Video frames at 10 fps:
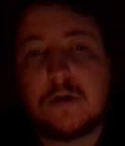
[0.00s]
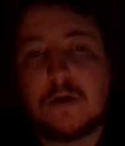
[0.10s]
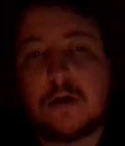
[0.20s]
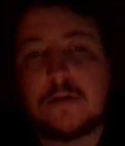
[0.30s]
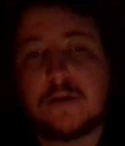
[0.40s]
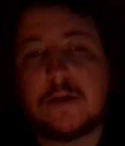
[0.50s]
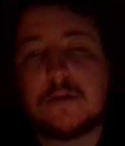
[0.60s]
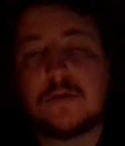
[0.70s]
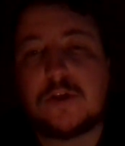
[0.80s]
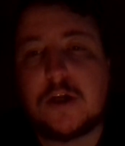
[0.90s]

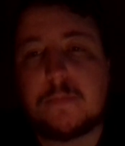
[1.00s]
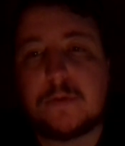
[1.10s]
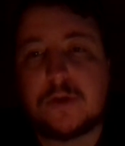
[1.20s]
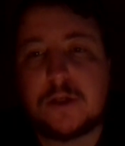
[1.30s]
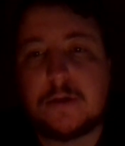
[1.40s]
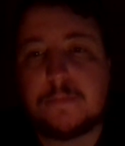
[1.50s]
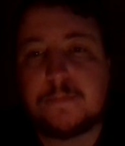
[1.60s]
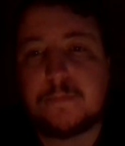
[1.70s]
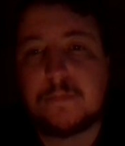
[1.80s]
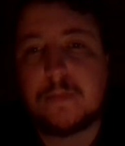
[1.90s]
Continental Championship.
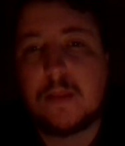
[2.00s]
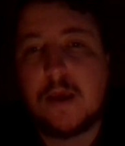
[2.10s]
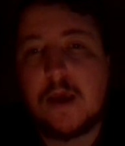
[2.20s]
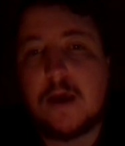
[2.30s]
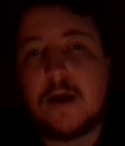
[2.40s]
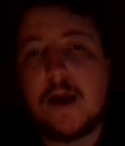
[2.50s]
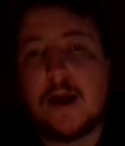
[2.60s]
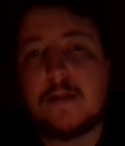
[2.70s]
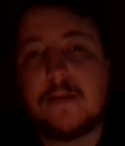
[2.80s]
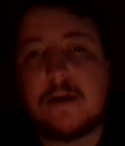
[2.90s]

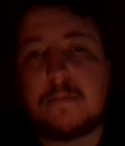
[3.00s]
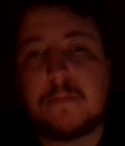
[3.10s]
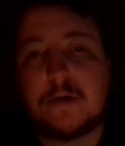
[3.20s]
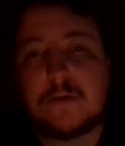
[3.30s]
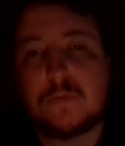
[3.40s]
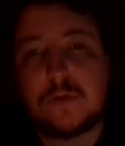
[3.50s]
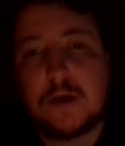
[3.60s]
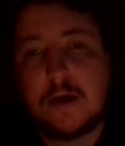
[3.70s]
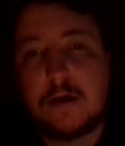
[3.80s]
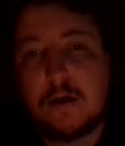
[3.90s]
And the Young Bucks will
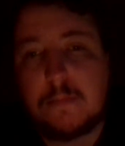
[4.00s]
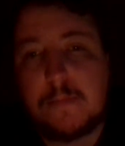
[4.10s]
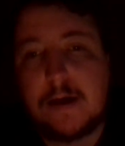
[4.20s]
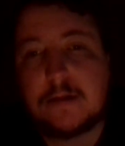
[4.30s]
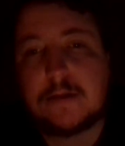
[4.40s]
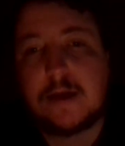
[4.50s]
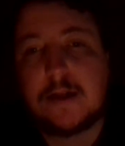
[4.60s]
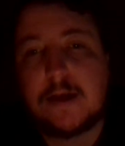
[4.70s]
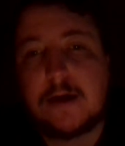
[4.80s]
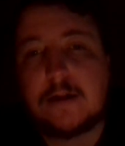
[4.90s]
take on Matt
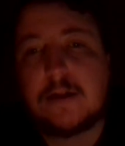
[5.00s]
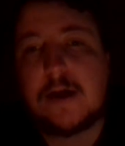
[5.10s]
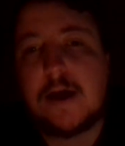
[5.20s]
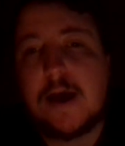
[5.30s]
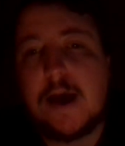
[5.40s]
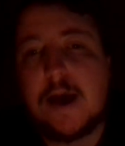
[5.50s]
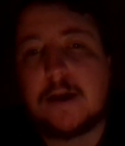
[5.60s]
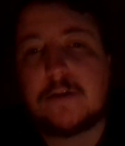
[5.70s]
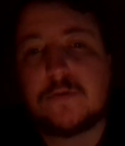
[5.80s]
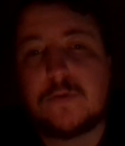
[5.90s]
Sydal
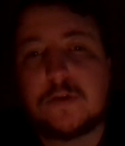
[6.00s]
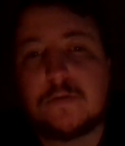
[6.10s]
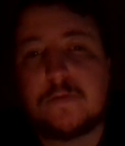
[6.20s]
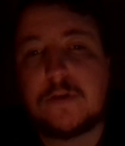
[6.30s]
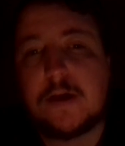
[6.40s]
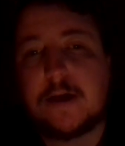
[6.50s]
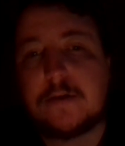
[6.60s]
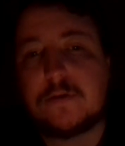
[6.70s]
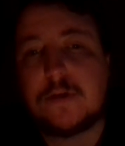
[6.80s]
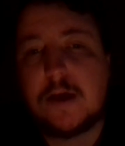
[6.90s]
and Christopher
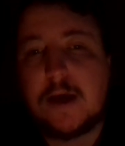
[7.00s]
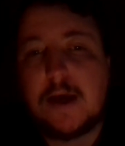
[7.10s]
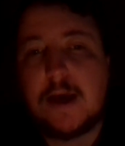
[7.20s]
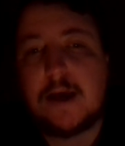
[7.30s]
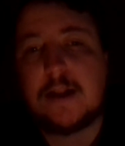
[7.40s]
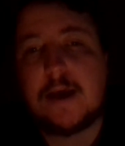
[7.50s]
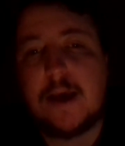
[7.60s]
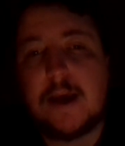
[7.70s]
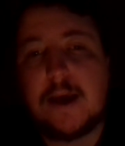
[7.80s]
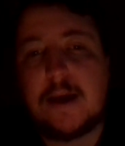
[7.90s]
Daniels in an
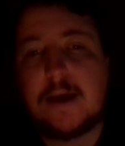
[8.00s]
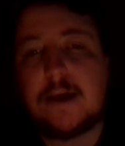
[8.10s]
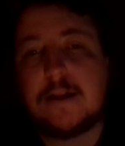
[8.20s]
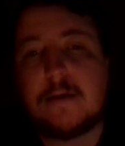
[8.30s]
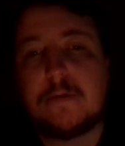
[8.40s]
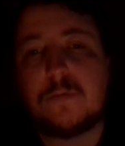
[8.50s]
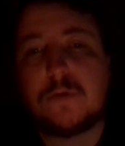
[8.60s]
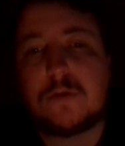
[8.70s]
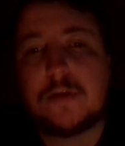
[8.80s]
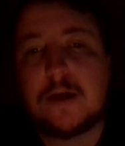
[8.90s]
AEW
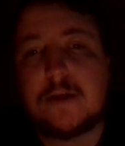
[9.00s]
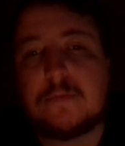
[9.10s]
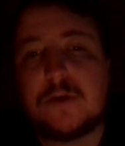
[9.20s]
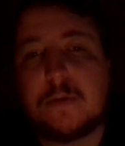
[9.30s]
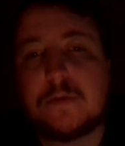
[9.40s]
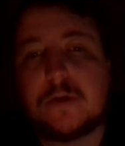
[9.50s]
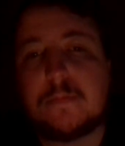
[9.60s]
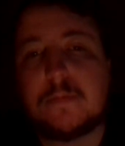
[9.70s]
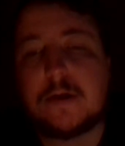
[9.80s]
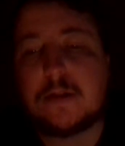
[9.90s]
World Tag Team Championship
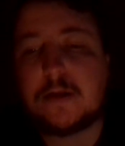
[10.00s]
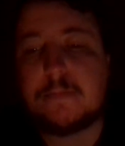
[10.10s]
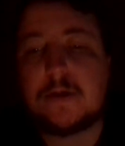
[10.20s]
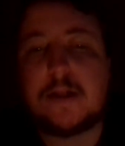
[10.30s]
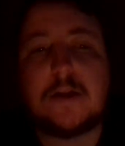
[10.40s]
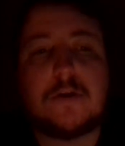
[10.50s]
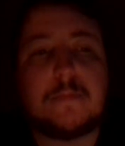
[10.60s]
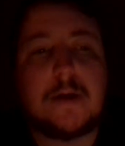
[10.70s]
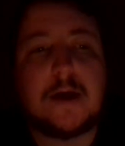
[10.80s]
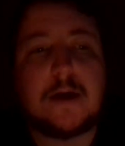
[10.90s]
Eliminator
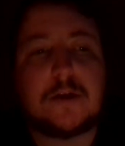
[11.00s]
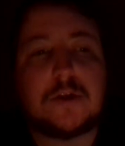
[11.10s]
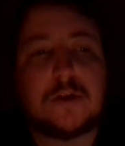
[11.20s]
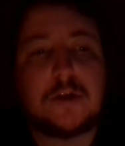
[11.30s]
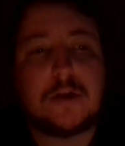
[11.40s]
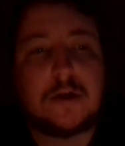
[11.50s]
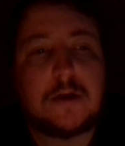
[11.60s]
match.